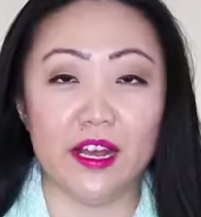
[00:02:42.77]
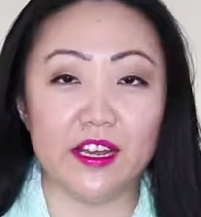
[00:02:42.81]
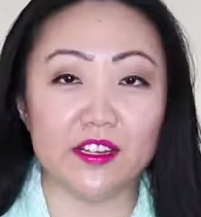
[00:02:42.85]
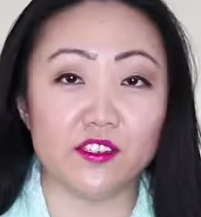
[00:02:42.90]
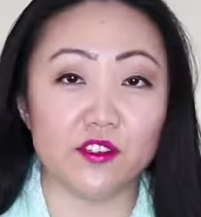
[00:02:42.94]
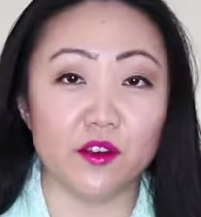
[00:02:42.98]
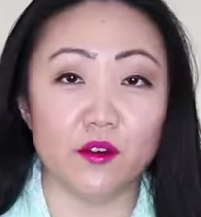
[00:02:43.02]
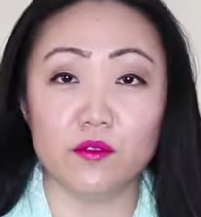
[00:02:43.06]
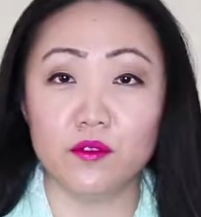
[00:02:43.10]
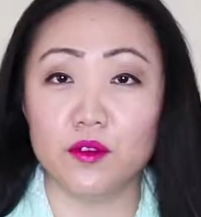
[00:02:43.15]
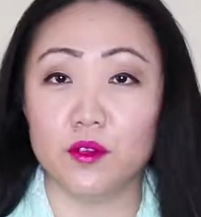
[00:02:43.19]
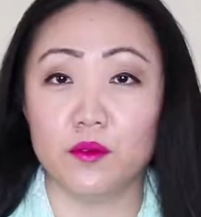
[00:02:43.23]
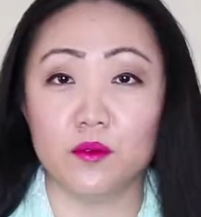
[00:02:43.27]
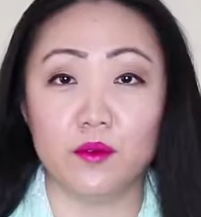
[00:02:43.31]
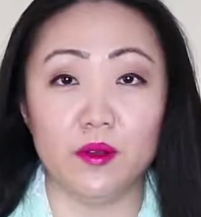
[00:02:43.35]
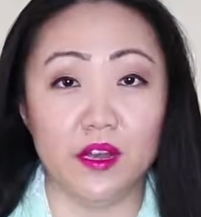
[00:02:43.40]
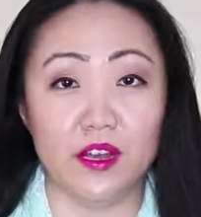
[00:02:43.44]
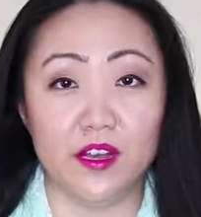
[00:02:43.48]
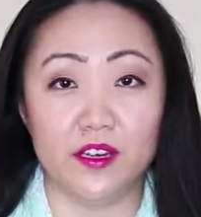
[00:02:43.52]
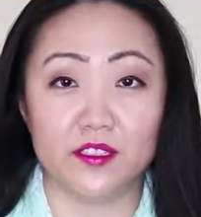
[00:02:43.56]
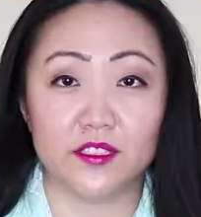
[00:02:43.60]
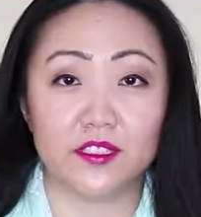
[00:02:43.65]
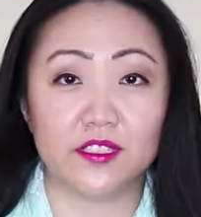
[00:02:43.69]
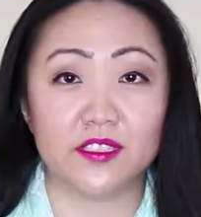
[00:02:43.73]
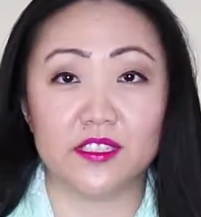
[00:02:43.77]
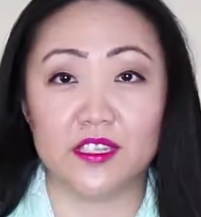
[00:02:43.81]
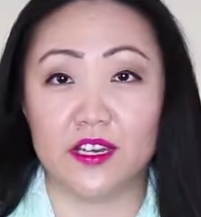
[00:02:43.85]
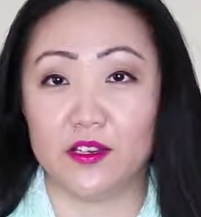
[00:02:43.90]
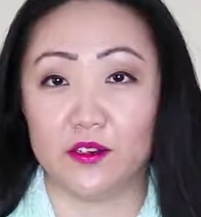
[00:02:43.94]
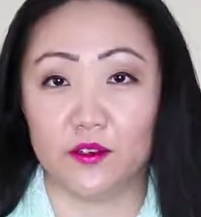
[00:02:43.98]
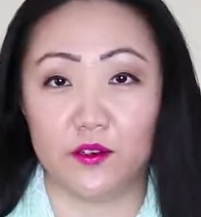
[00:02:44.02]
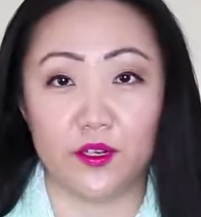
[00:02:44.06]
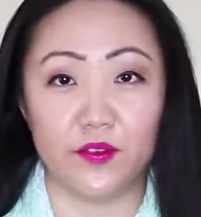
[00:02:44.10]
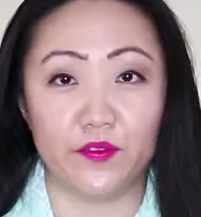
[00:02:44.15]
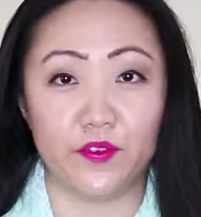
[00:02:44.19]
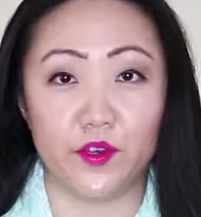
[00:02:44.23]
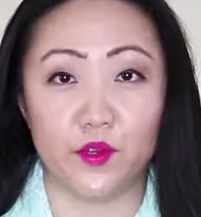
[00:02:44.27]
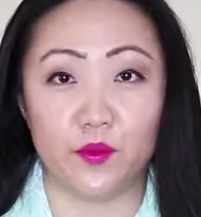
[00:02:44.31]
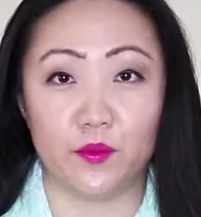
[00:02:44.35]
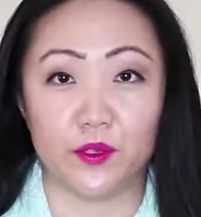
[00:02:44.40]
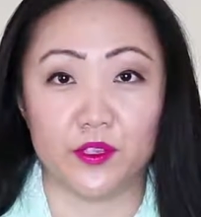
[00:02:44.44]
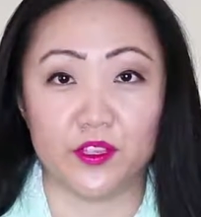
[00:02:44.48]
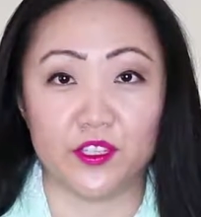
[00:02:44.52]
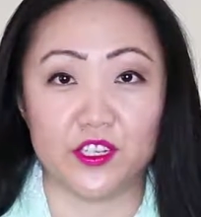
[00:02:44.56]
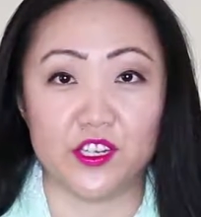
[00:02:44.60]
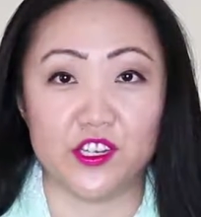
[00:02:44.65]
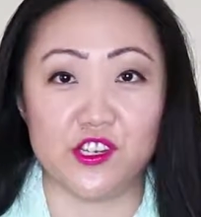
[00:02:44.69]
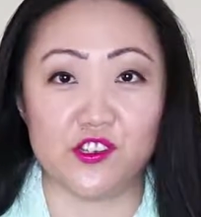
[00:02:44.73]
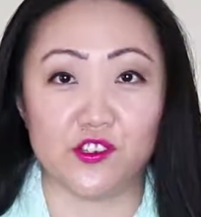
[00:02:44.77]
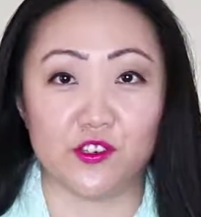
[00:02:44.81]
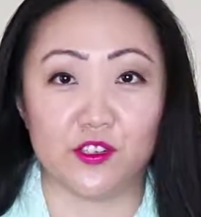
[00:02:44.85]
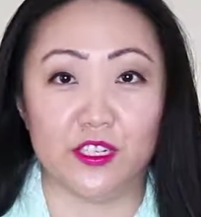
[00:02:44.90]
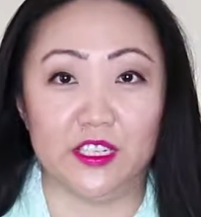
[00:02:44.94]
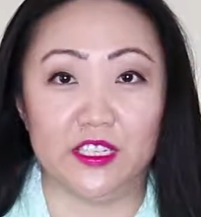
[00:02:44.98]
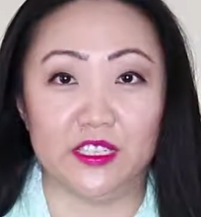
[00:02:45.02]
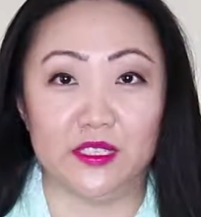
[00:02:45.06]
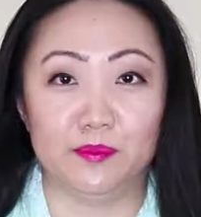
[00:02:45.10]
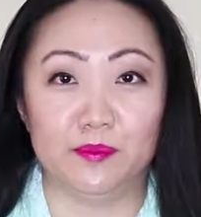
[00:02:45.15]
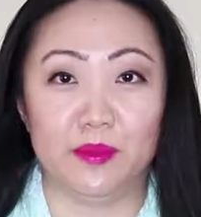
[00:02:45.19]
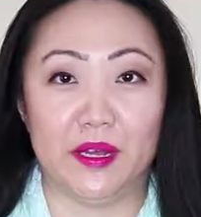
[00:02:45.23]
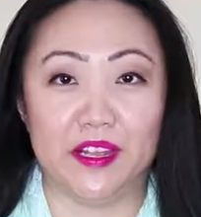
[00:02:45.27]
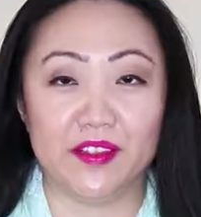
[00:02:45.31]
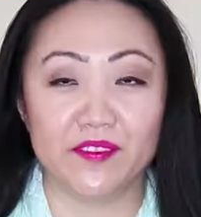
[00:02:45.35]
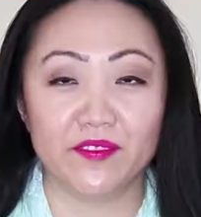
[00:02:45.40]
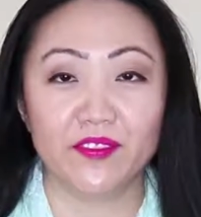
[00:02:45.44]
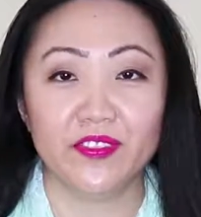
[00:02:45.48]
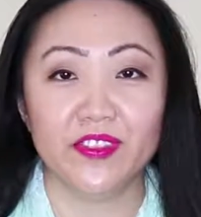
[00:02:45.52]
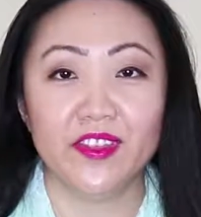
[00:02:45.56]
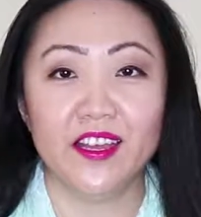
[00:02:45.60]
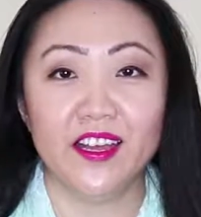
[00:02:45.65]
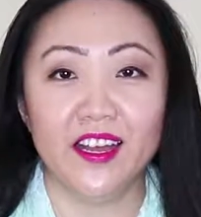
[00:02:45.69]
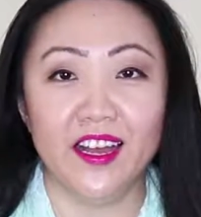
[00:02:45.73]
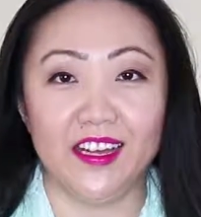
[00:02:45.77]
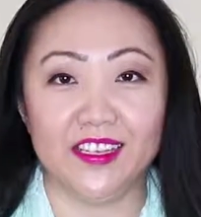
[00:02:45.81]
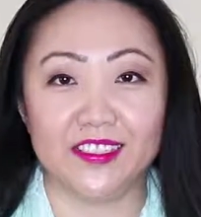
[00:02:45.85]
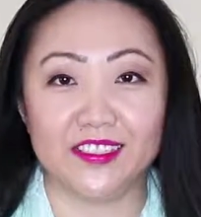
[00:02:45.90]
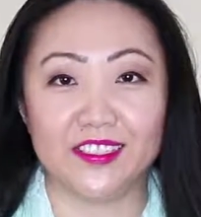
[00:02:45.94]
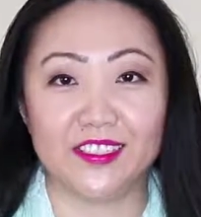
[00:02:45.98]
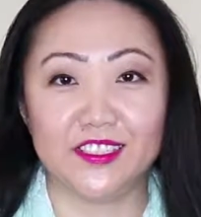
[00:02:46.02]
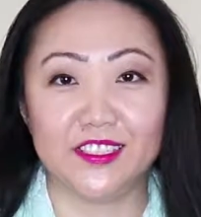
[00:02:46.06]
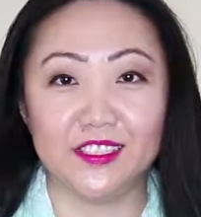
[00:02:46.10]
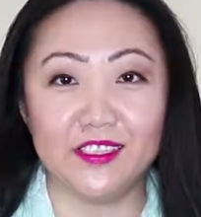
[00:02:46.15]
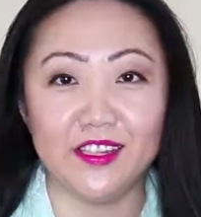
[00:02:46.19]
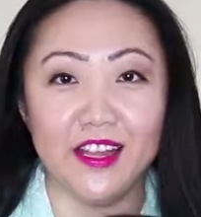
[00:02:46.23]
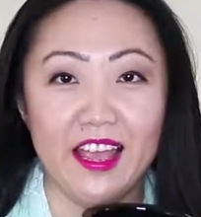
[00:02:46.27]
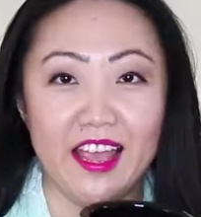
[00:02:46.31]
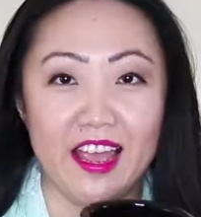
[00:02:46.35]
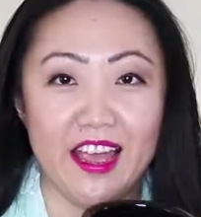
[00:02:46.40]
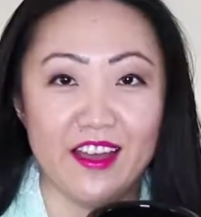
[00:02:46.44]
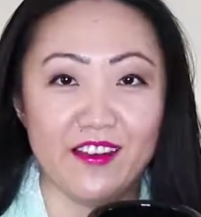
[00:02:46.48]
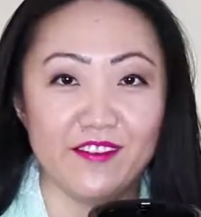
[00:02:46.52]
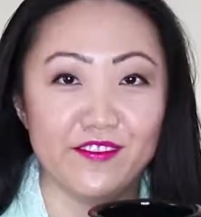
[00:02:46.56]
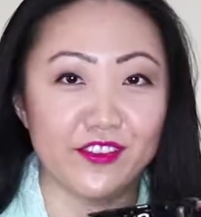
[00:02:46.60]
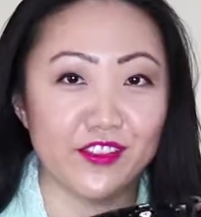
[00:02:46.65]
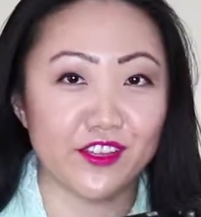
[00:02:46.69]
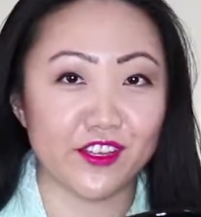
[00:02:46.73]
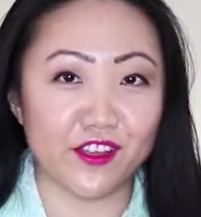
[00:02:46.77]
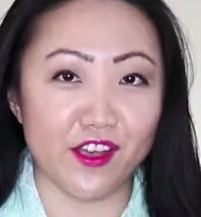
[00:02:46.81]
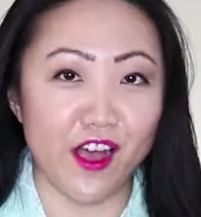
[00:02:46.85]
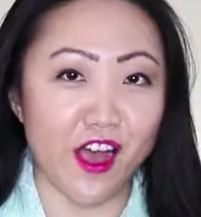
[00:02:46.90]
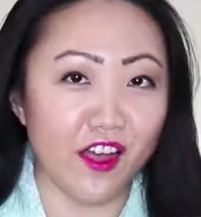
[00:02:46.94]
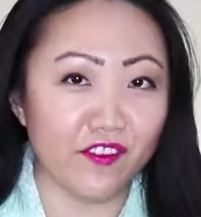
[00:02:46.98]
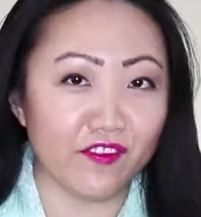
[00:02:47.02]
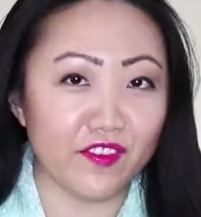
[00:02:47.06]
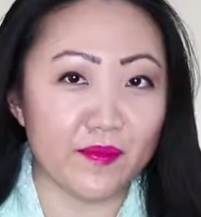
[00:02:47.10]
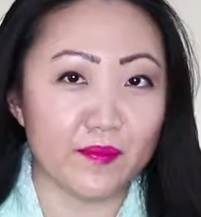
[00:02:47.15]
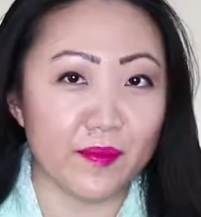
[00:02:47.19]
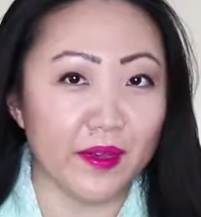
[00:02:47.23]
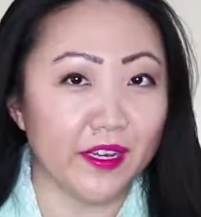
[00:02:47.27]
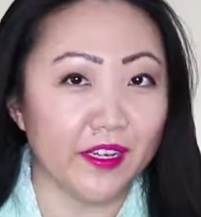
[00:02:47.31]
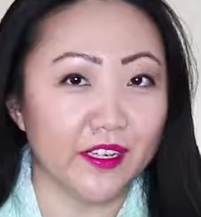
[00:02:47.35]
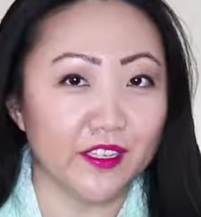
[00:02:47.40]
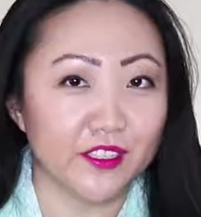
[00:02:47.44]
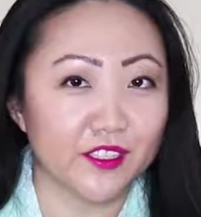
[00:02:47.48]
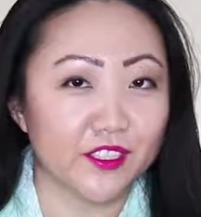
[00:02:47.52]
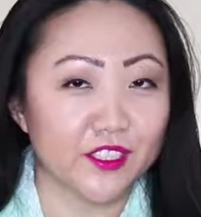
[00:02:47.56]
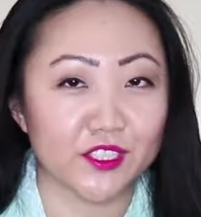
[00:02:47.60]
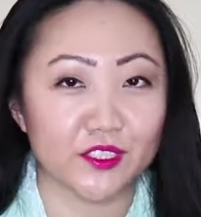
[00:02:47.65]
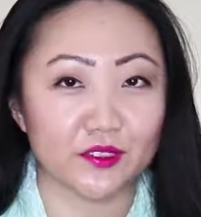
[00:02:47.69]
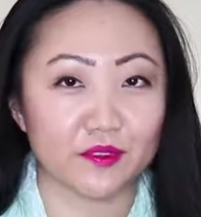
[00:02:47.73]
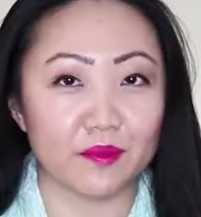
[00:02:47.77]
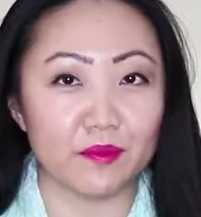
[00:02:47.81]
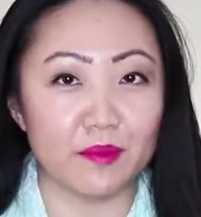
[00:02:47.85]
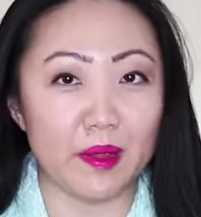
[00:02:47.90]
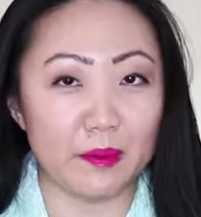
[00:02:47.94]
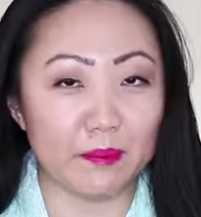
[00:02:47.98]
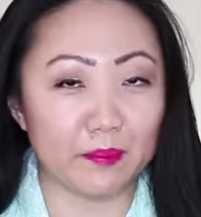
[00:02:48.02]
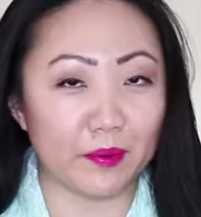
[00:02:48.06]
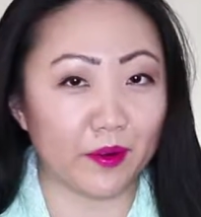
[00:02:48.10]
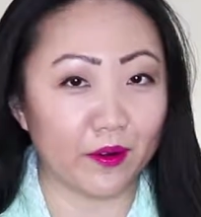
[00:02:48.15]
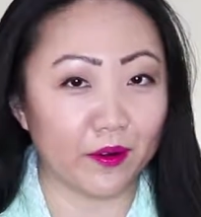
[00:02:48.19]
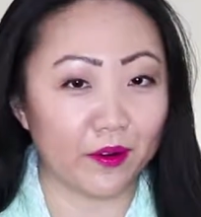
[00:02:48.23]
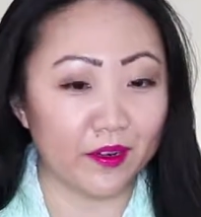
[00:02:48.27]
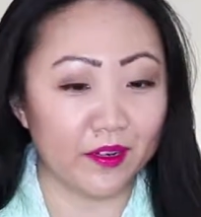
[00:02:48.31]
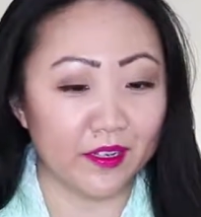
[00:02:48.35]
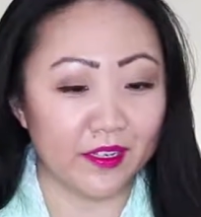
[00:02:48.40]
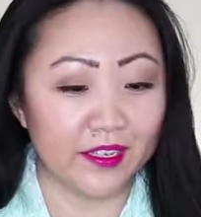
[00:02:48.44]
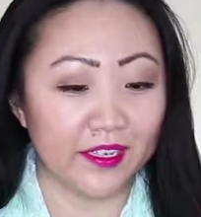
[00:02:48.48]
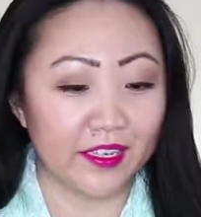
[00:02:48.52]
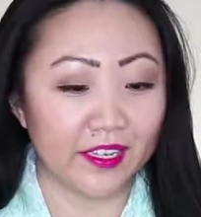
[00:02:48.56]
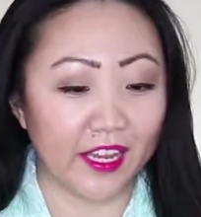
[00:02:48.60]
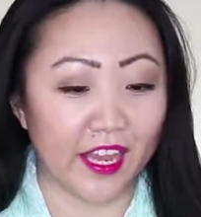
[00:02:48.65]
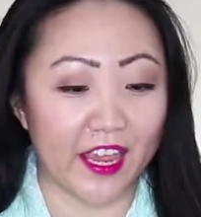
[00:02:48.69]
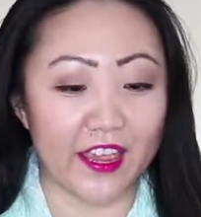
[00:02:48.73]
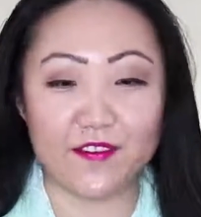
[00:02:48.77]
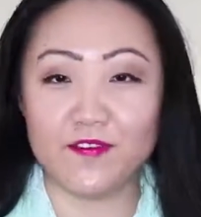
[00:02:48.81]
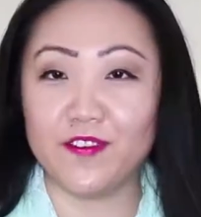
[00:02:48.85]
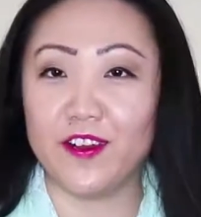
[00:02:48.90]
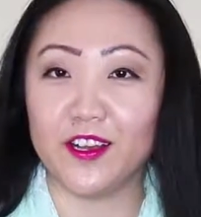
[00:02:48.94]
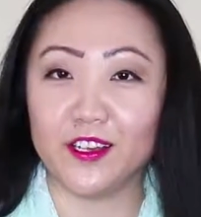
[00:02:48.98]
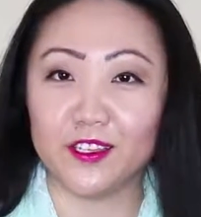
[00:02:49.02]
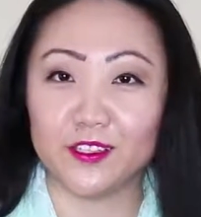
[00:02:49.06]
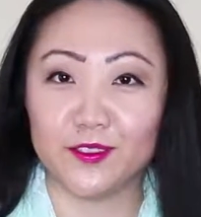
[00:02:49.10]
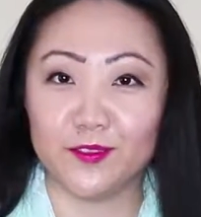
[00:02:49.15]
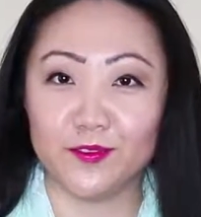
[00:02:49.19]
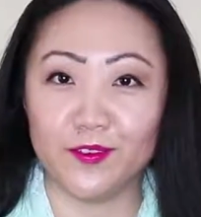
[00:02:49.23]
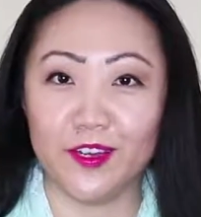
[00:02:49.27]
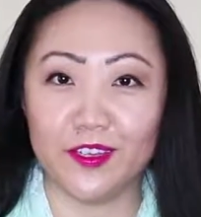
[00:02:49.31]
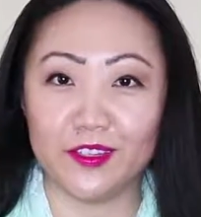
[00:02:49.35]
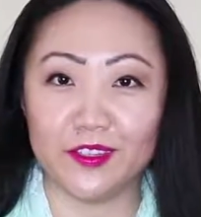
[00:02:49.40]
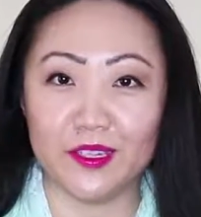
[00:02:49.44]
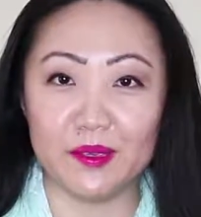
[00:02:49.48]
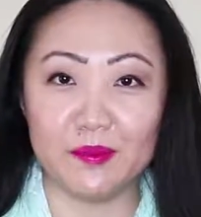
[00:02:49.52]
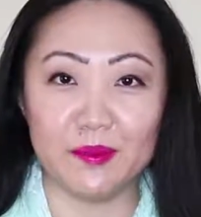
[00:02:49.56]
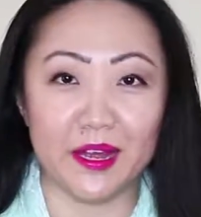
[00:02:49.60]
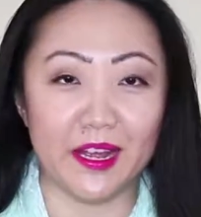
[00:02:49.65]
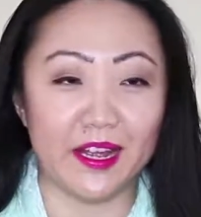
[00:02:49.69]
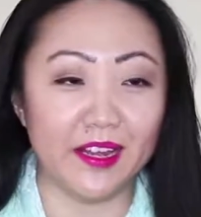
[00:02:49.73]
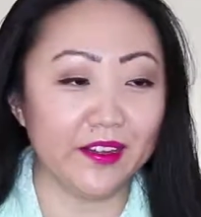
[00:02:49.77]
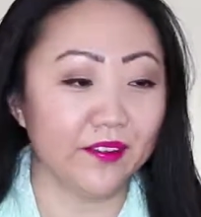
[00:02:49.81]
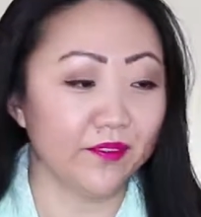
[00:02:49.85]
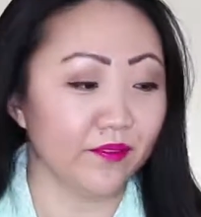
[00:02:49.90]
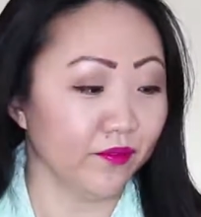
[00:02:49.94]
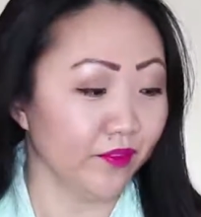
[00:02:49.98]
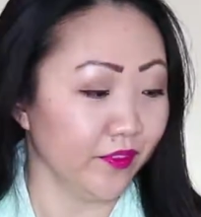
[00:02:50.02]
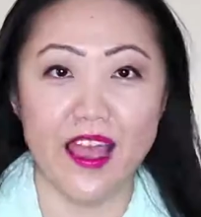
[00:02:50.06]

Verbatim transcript: I don't know, honestly, I don't even know where the t-shirt is, but I still have the coffee mug to remember K Fox Swan Levi.